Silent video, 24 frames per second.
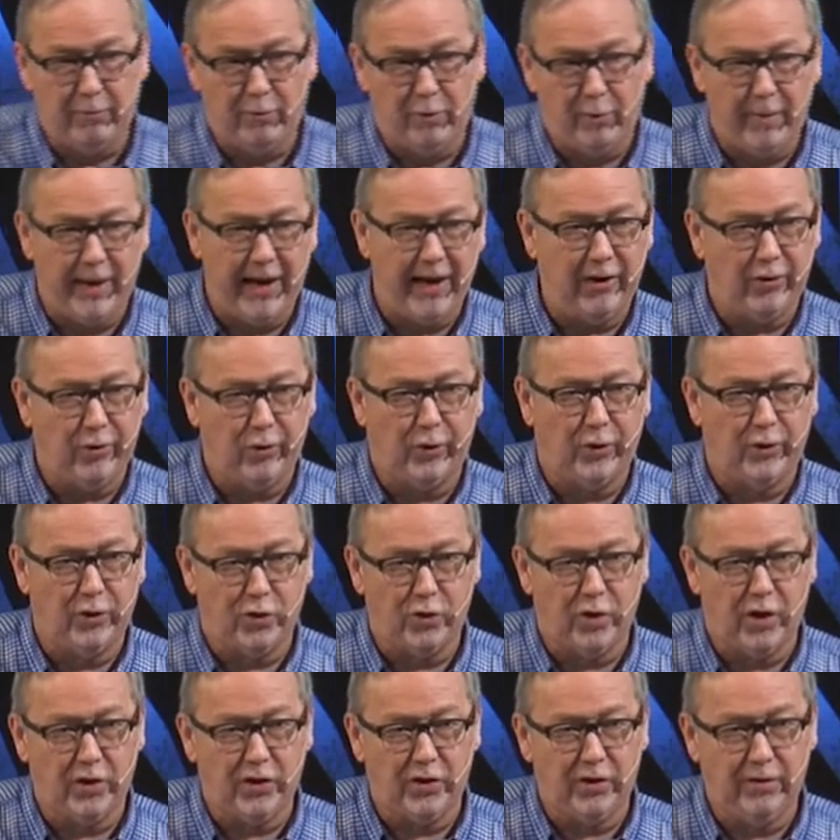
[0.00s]
grammatical
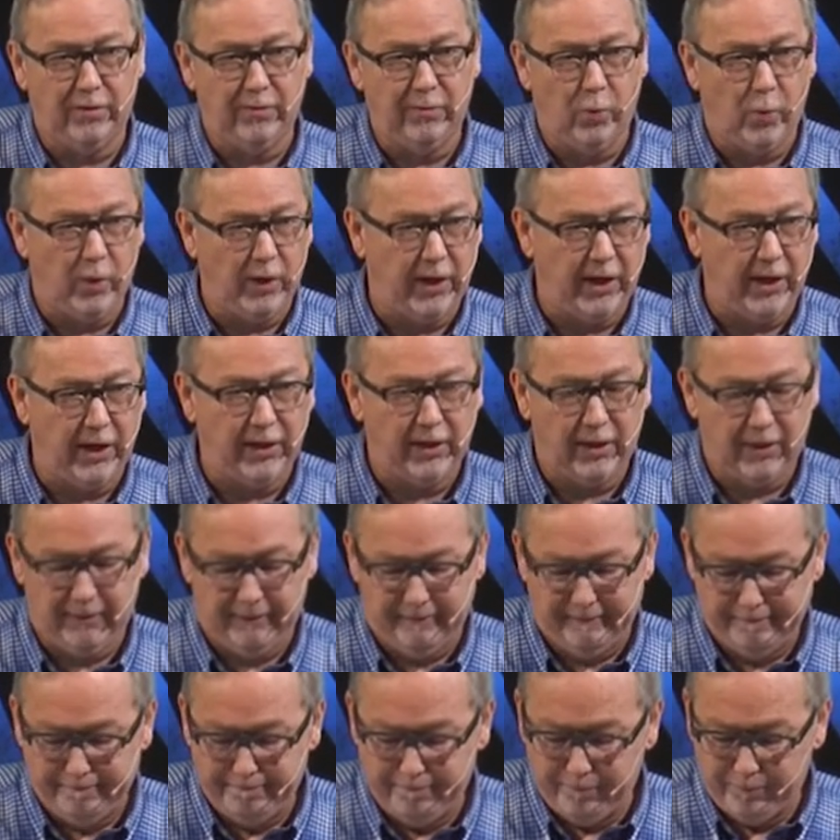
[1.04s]
construction, one another.
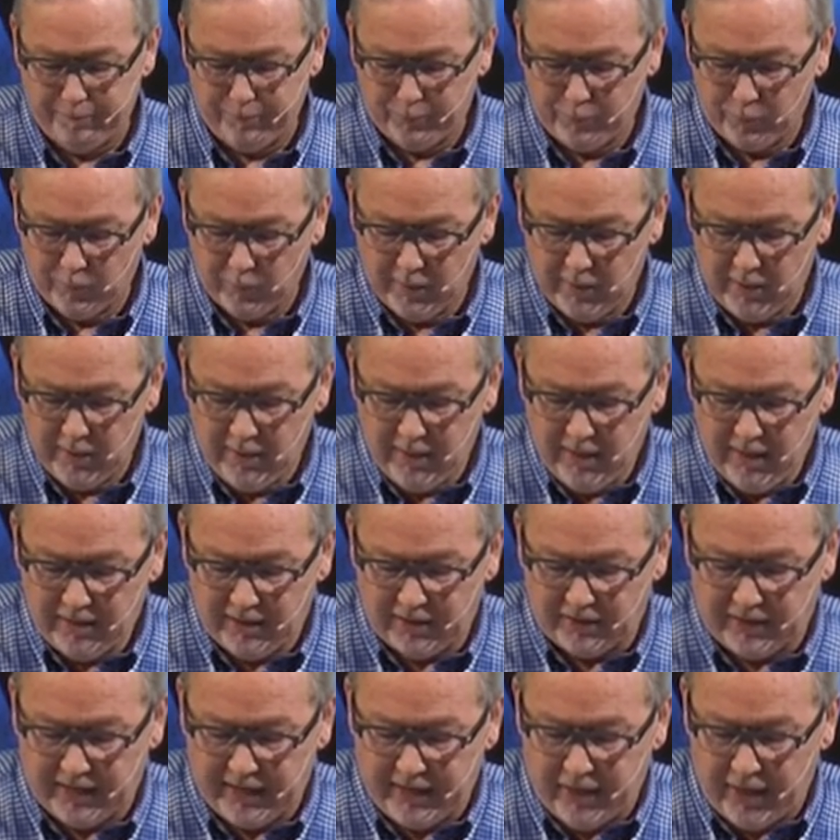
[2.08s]

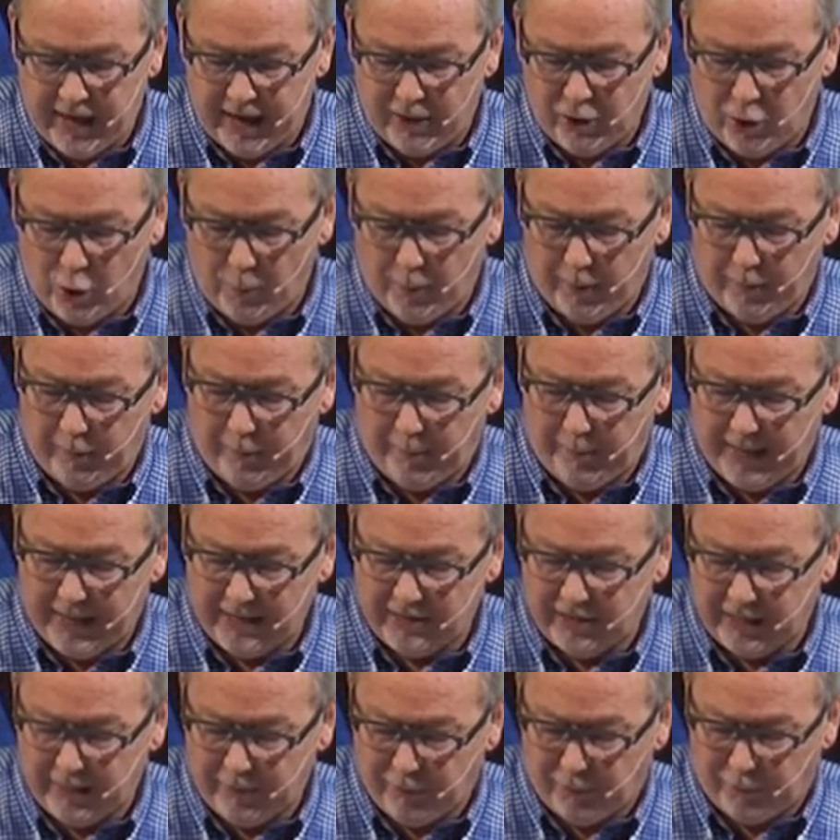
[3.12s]
So see that no one
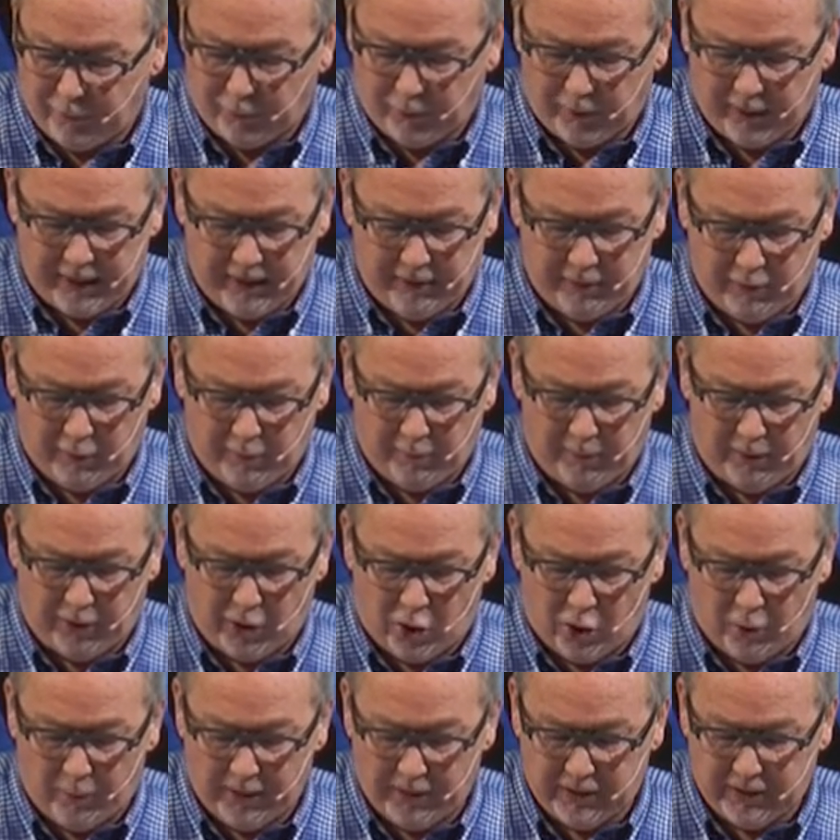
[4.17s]
repays evil for evil, but
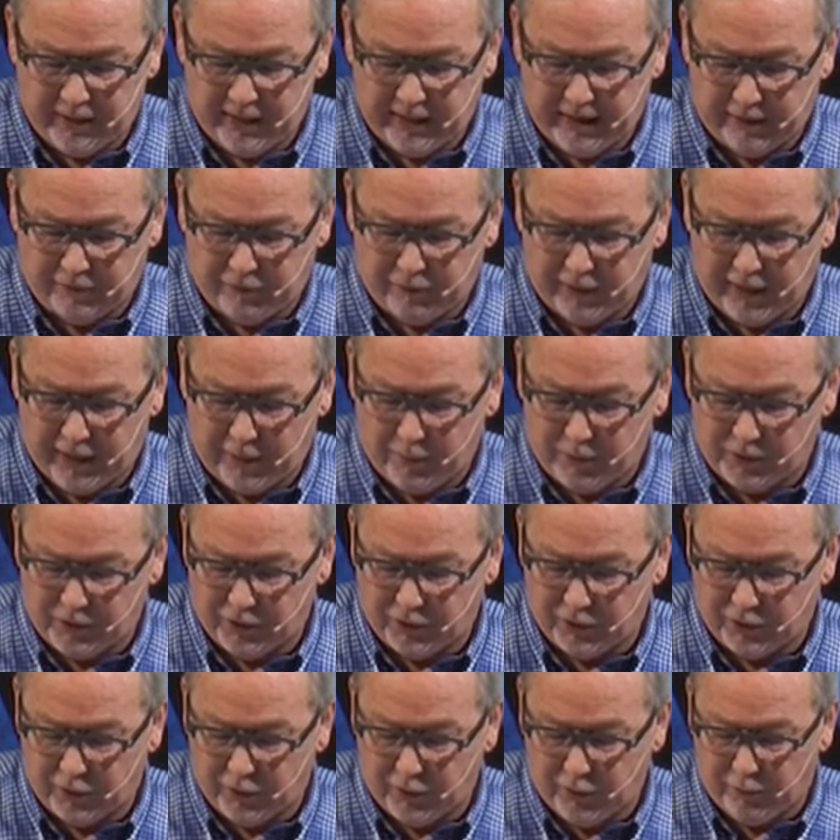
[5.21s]
always seek after that which
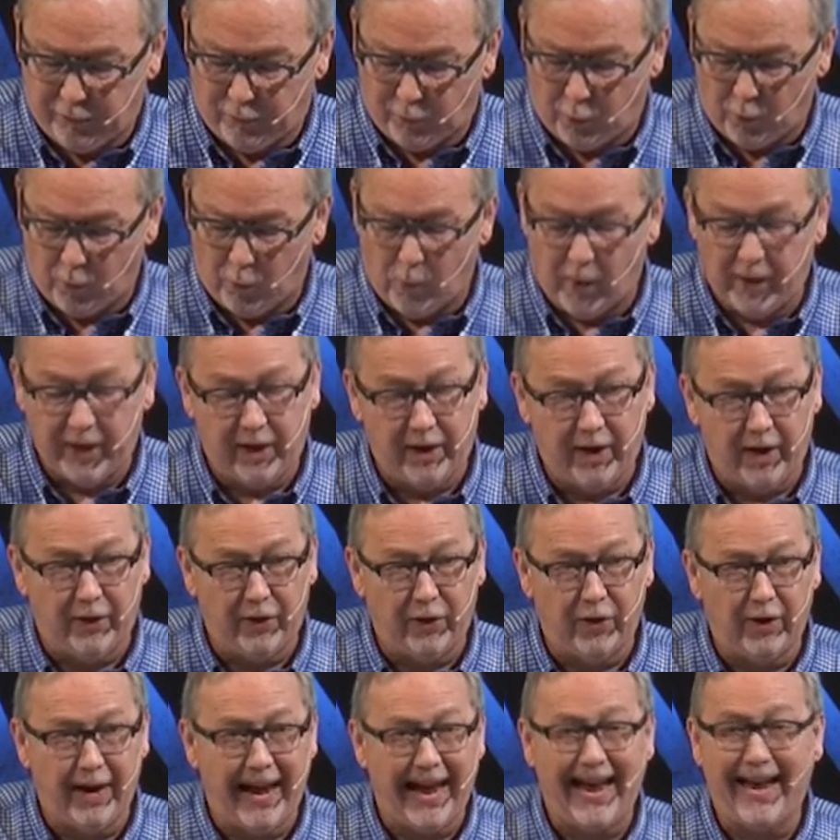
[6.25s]
is good for one
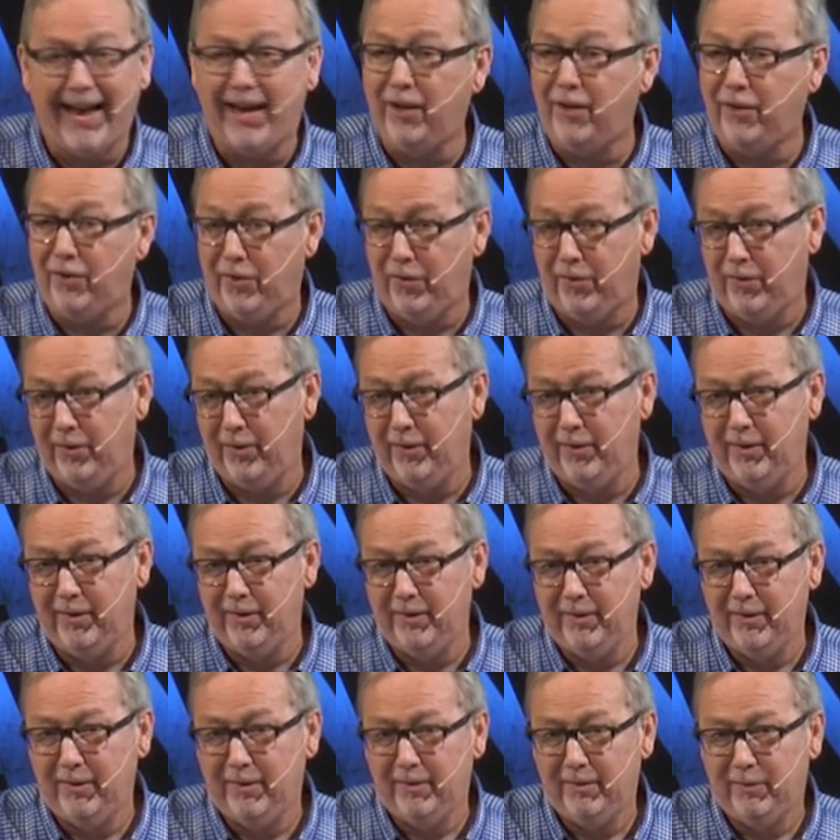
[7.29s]
another and
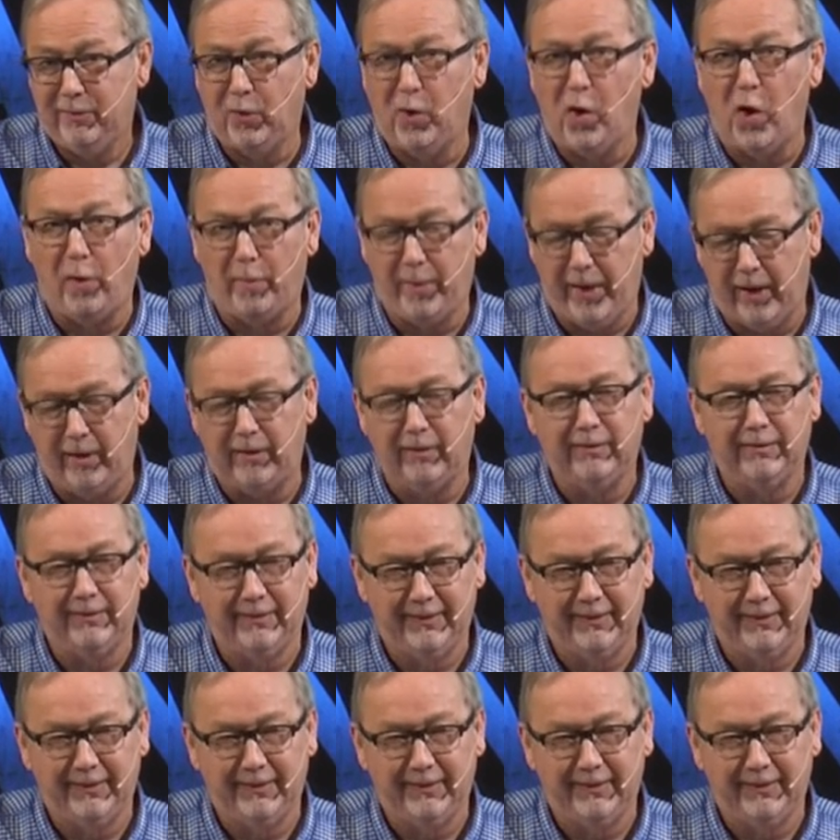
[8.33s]
for all men.